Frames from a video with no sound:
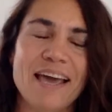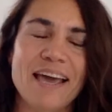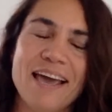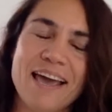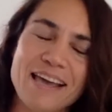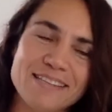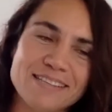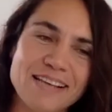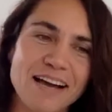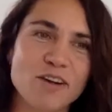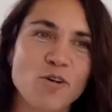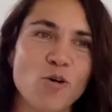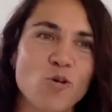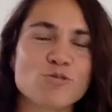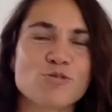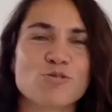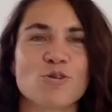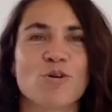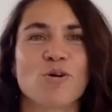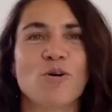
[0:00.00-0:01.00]
As I
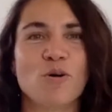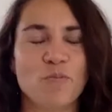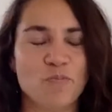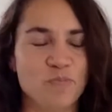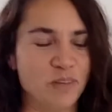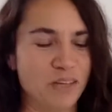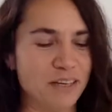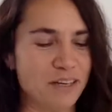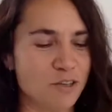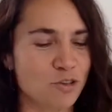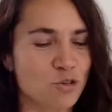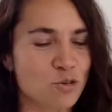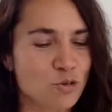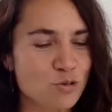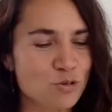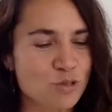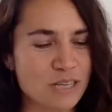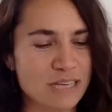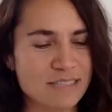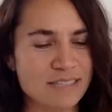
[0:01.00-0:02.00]
also
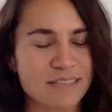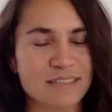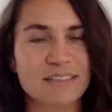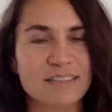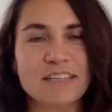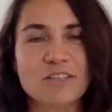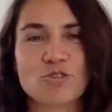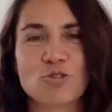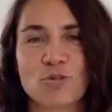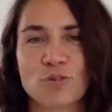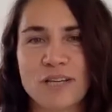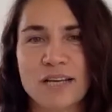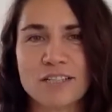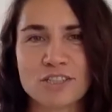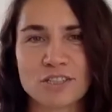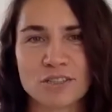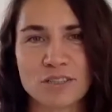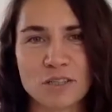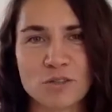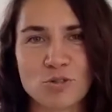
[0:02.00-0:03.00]
used as an
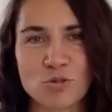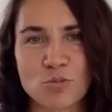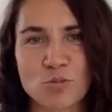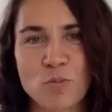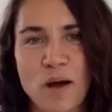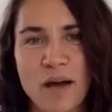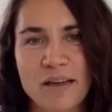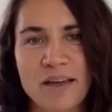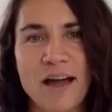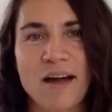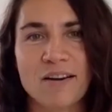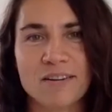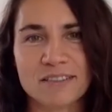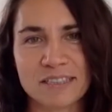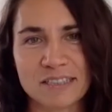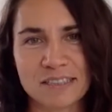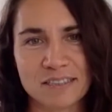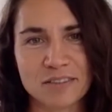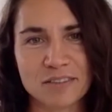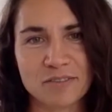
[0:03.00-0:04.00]
introduction into my
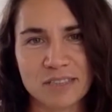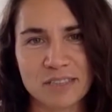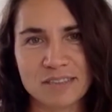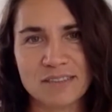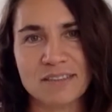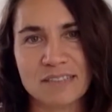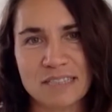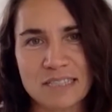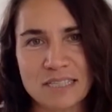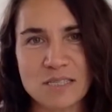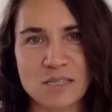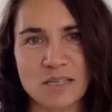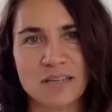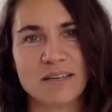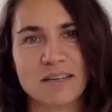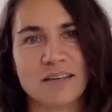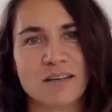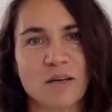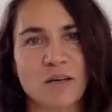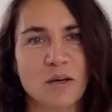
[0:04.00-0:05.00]
article within this
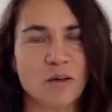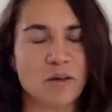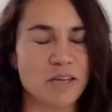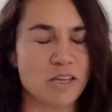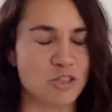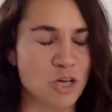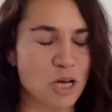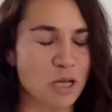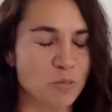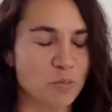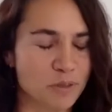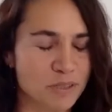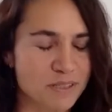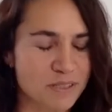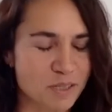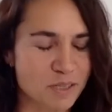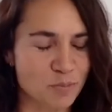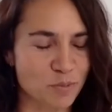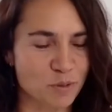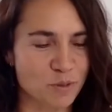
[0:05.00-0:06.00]
Agile
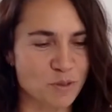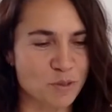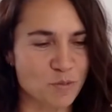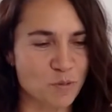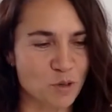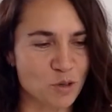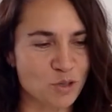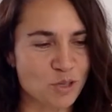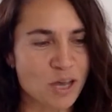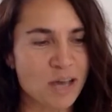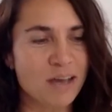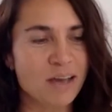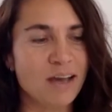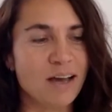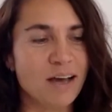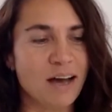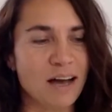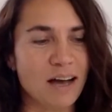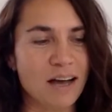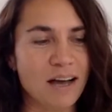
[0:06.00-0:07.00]
Principles books,
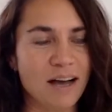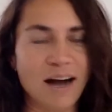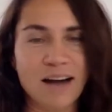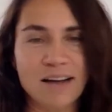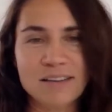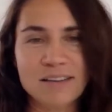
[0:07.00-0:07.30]
I